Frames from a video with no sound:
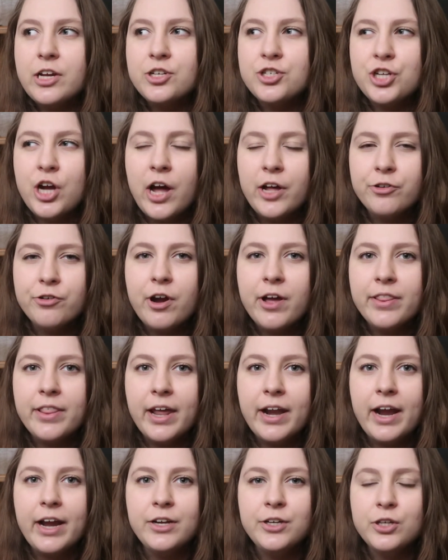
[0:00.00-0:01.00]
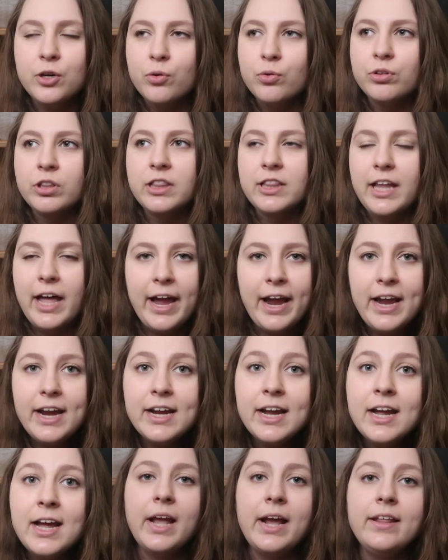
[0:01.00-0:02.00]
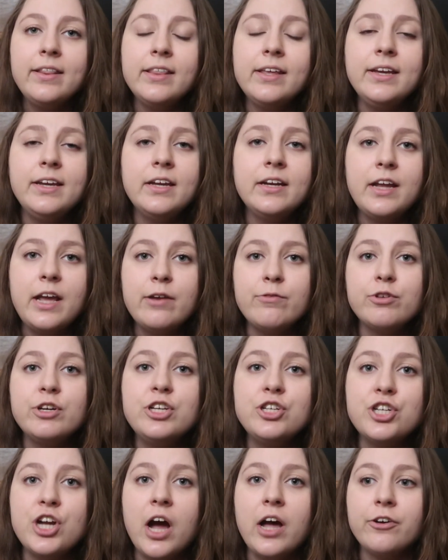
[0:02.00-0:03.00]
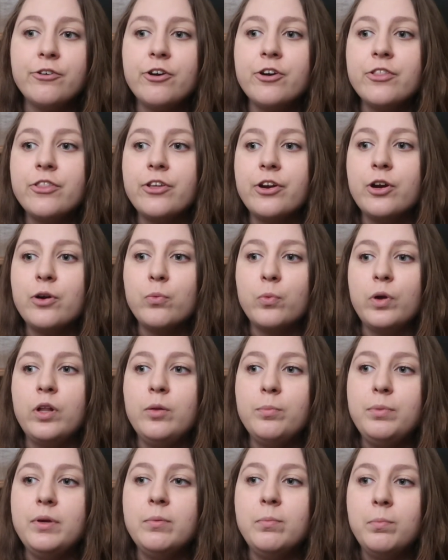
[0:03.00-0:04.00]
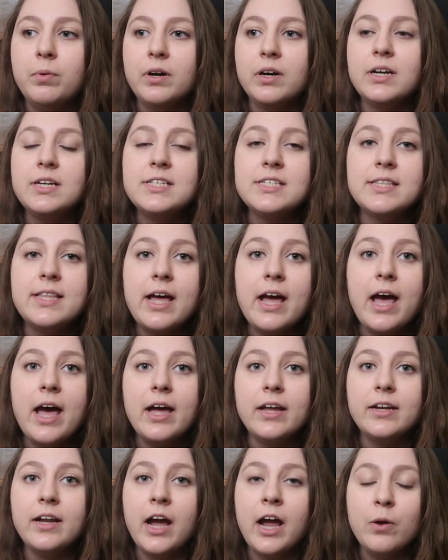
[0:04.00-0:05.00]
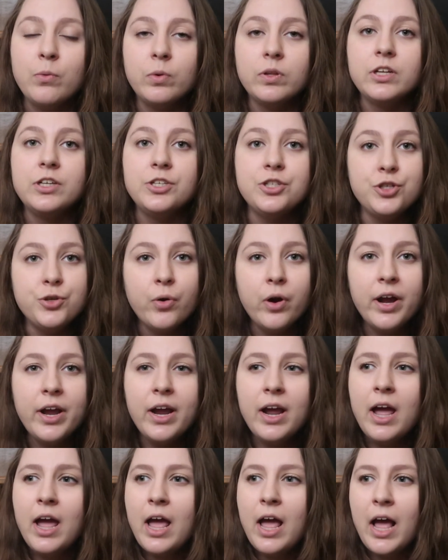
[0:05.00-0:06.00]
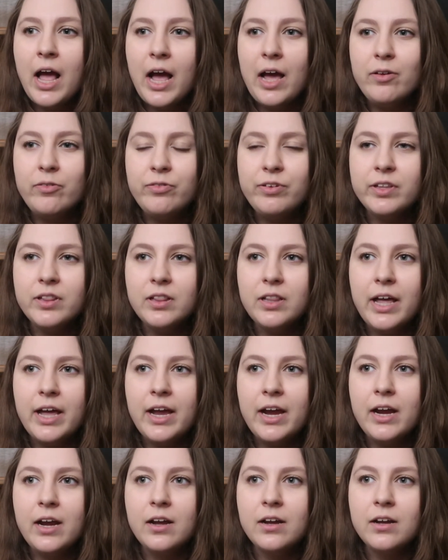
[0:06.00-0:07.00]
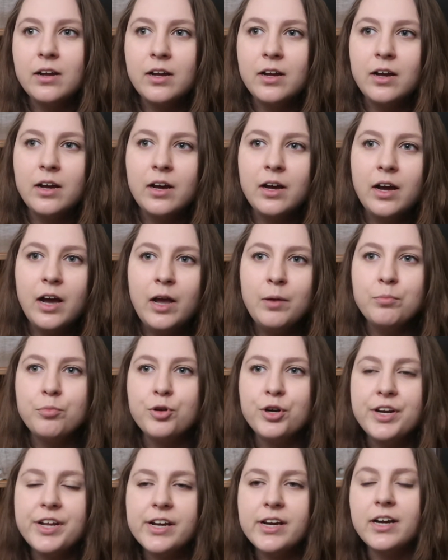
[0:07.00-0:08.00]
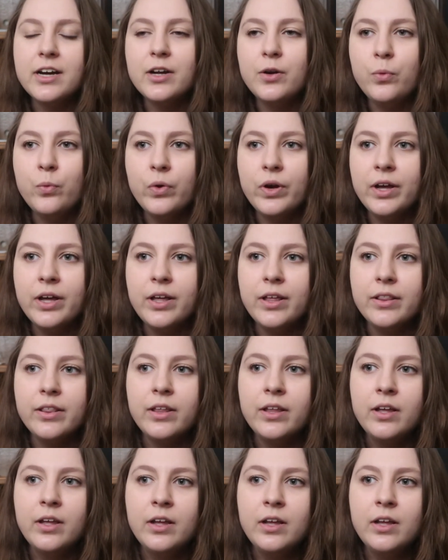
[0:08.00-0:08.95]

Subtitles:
a genre that I don't like. I think in every genre there will be books that I will enjoy. I feel like I'm pretty good with